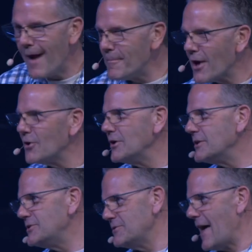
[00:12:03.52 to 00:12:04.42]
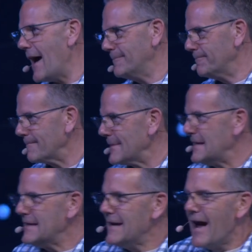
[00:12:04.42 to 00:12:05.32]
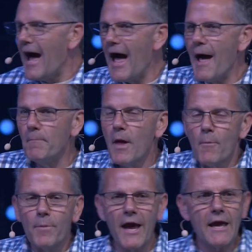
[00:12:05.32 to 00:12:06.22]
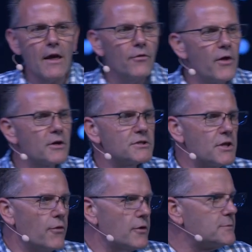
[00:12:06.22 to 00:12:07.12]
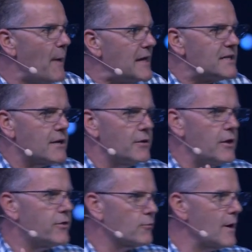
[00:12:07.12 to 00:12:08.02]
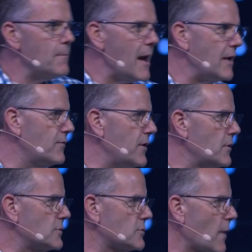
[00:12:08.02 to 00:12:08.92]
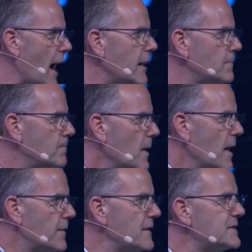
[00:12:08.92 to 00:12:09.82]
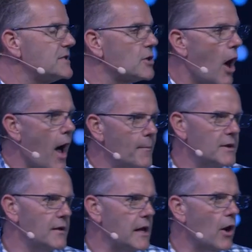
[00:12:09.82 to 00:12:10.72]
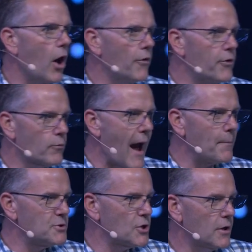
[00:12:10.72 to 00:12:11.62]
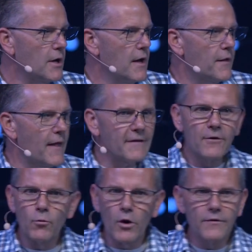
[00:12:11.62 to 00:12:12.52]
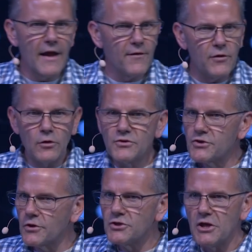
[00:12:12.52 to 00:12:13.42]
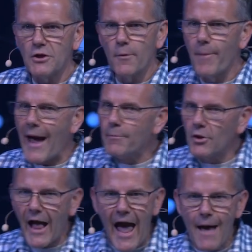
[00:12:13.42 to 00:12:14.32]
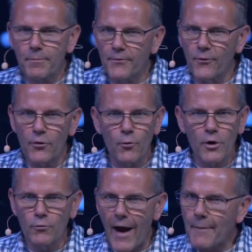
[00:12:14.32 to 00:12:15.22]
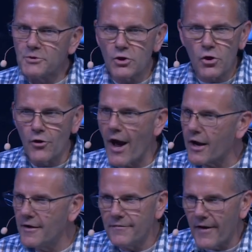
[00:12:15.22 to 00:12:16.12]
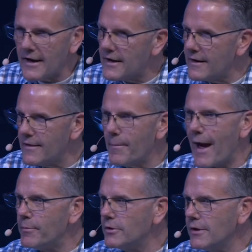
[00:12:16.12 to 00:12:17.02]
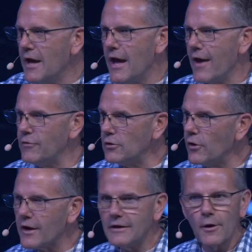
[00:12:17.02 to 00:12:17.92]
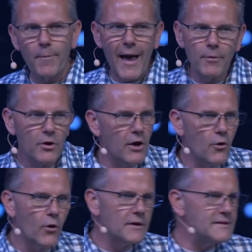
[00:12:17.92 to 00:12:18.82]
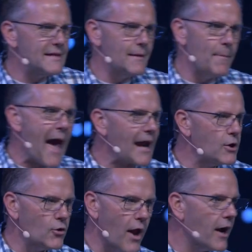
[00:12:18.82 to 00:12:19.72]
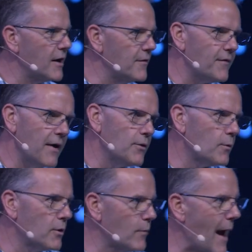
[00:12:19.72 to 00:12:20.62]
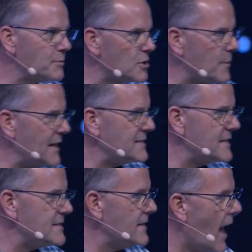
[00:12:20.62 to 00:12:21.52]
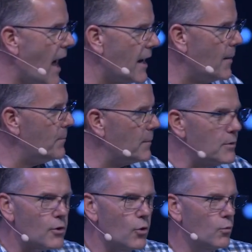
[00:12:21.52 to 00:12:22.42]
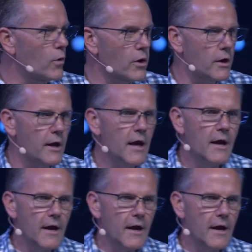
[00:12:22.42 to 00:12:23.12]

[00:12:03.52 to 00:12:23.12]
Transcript: I'm not going to do that. Um, but hey, there's, there's basically three main views, right? This is commonly called the rapture. That's a word that if you search in your Bible app for the word rapture, you're not going to find it in the Bible. If you look in your Bible concordance in the back, you're not going to find the word rapture because it's not a biblical word.